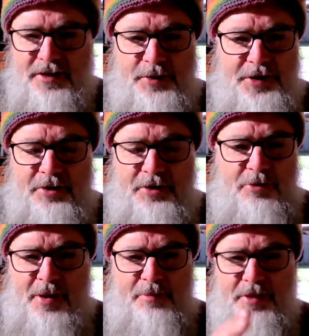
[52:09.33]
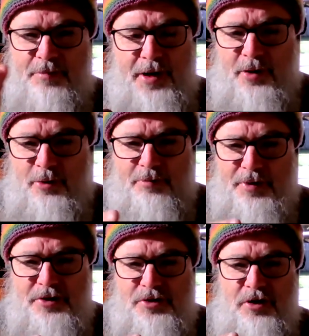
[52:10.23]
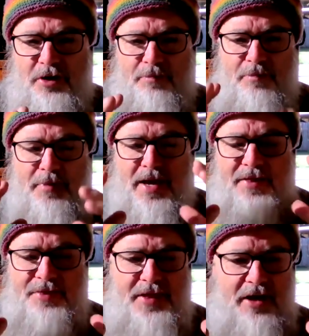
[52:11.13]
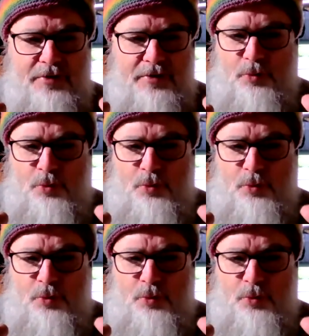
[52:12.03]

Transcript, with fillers: you know, I don't remember the poem, but it's like, man, that I,